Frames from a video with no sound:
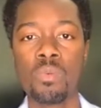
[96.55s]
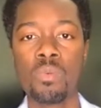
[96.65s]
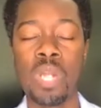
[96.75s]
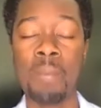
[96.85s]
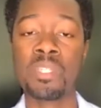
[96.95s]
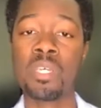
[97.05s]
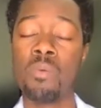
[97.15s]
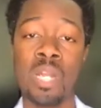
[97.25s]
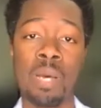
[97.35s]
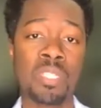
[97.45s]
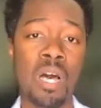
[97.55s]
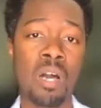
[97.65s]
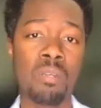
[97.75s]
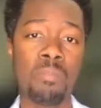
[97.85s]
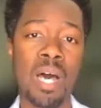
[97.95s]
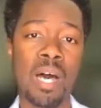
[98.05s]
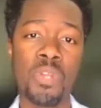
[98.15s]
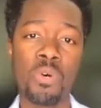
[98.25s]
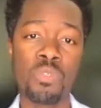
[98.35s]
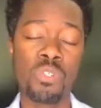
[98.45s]
When I'm, when I'm talking about
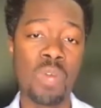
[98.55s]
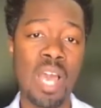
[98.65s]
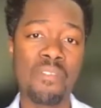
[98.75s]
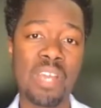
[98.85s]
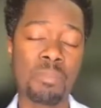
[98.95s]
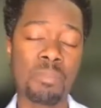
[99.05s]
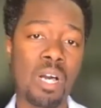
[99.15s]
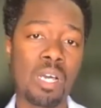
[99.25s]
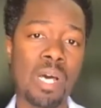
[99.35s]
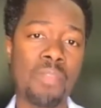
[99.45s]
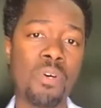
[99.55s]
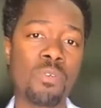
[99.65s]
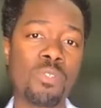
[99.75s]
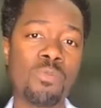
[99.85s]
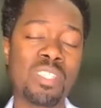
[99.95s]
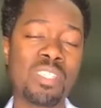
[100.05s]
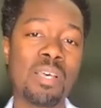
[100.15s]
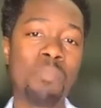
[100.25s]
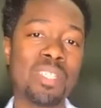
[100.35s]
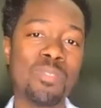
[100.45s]
those who have not, I'm talking about those who
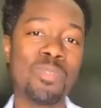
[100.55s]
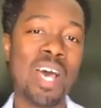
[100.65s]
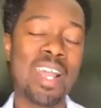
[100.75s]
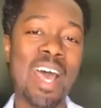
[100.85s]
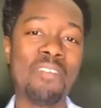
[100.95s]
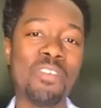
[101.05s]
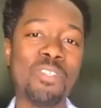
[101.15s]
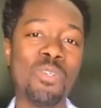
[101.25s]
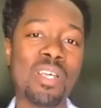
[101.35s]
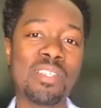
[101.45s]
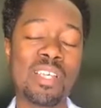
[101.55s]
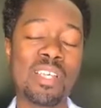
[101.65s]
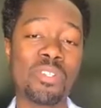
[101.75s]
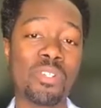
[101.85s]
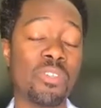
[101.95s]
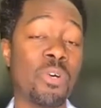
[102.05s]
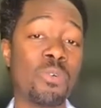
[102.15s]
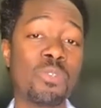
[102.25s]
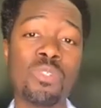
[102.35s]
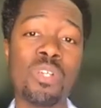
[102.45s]
simply do not have a U S senator, or
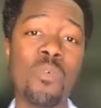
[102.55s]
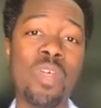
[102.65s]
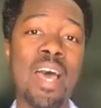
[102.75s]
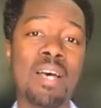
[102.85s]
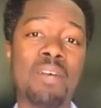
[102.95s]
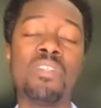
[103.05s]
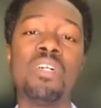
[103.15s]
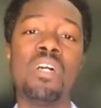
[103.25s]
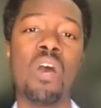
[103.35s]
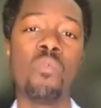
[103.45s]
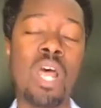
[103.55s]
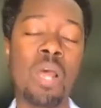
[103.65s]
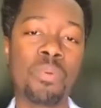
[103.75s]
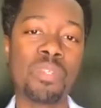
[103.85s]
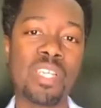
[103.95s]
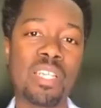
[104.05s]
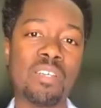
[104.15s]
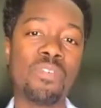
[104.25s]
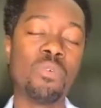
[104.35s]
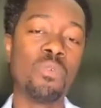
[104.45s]
those who don't have a
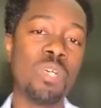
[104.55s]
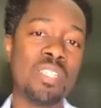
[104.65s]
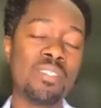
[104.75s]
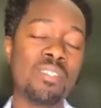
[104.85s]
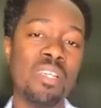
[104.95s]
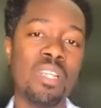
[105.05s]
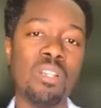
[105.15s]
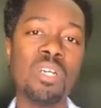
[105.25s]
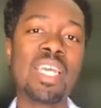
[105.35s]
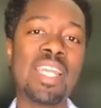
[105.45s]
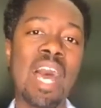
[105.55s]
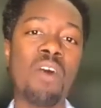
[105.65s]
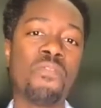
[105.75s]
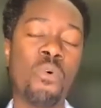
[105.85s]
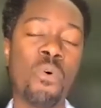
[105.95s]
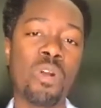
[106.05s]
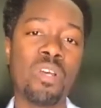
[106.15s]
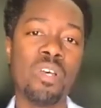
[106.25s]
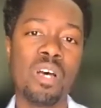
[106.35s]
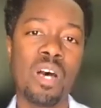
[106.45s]
representative who is looking out for
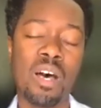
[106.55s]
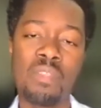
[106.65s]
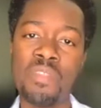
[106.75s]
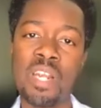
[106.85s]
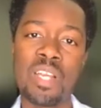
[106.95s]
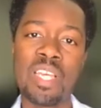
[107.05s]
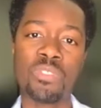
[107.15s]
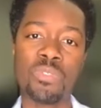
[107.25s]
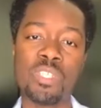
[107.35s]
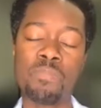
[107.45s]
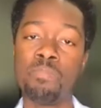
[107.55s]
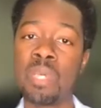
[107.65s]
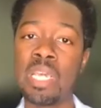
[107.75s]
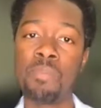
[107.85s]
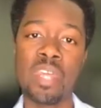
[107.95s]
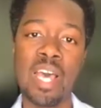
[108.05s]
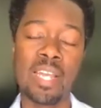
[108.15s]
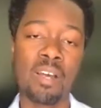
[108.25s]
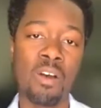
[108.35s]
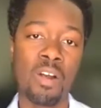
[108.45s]
uh, their interests, people that
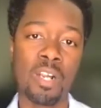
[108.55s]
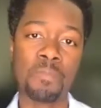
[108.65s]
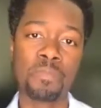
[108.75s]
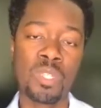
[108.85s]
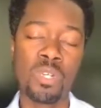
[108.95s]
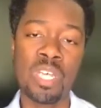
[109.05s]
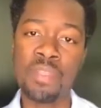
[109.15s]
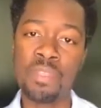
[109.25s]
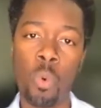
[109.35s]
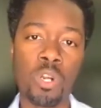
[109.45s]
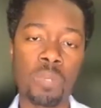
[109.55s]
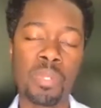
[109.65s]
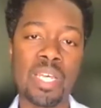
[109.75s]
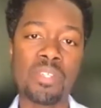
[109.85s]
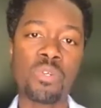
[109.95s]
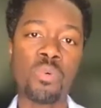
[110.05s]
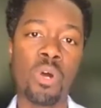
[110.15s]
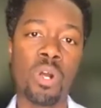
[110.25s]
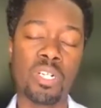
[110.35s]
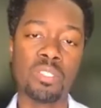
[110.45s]
are in the workplace, who
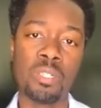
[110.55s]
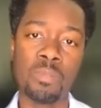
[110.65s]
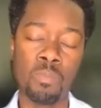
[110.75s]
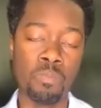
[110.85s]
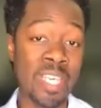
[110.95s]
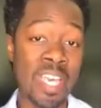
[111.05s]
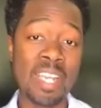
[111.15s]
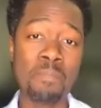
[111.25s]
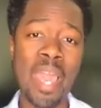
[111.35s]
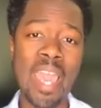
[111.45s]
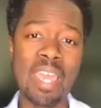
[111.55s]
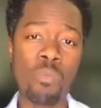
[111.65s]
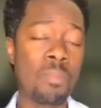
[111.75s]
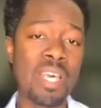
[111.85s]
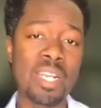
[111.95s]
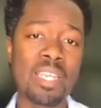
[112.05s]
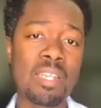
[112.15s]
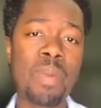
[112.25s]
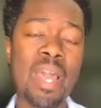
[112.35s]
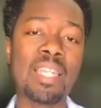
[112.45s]
are getting paid, women that are getting
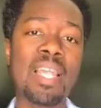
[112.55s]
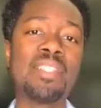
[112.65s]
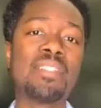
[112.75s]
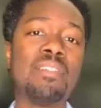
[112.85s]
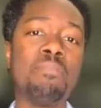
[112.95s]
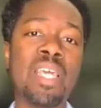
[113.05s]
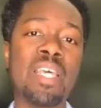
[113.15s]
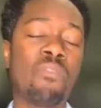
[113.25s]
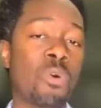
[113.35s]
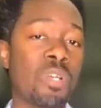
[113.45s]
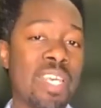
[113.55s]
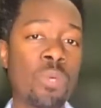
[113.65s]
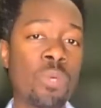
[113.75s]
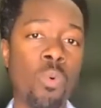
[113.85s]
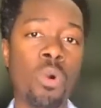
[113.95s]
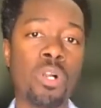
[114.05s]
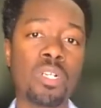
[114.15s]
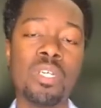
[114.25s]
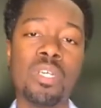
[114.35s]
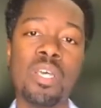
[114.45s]
paid less than men for equal work,
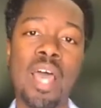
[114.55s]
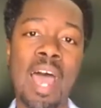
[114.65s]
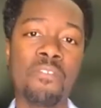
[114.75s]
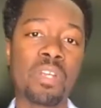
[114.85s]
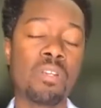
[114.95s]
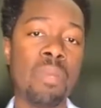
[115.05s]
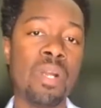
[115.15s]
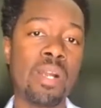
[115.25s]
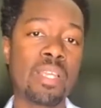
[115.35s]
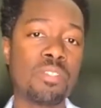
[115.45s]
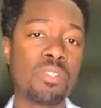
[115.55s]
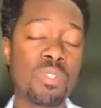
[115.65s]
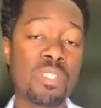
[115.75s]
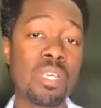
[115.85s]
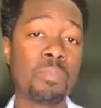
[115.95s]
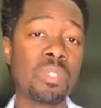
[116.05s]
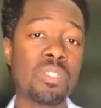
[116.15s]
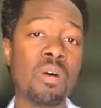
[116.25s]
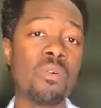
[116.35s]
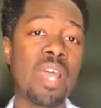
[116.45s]
African Americans who simply
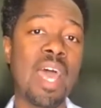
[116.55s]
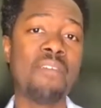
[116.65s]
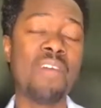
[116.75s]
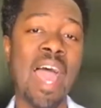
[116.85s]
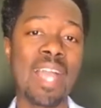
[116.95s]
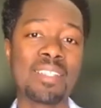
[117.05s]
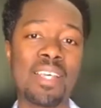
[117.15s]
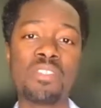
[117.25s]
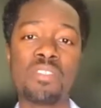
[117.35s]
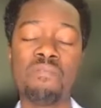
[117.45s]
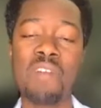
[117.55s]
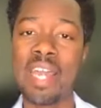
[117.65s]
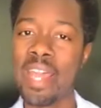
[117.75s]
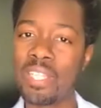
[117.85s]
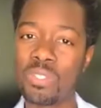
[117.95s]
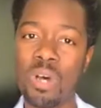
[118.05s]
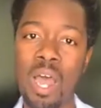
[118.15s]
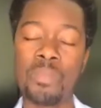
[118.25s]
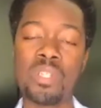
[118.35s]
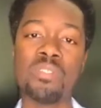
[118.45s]
don't have access to financial
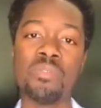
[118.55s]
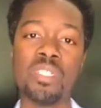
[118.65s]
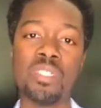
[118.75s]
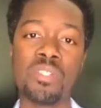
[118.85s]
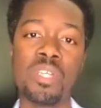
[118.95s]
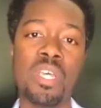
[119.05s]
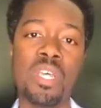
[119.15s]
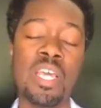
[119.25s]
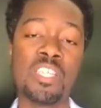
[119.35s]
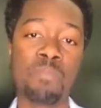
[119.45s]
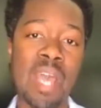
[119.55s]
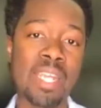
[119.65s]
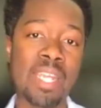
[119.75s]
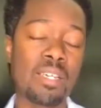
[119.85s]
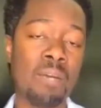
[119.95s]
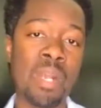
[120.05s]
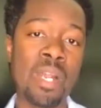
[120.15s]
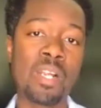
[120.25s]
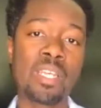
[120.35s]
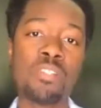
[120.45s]
opportunities, Hispanic
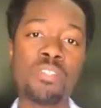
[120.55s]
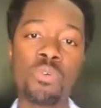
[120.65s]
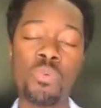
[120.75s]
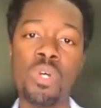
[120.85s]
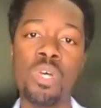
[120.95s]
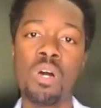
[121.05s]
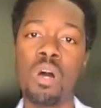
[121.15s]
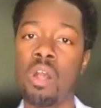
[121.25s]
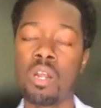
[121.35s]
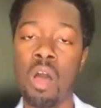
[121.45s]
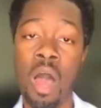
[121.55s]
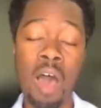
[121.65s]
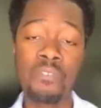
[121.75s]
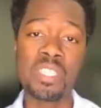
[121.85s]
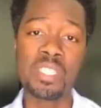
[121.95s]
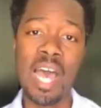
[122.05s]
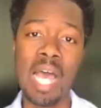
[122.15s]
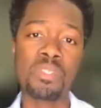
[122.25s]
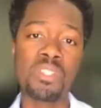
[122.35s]
Americans who are oftentimes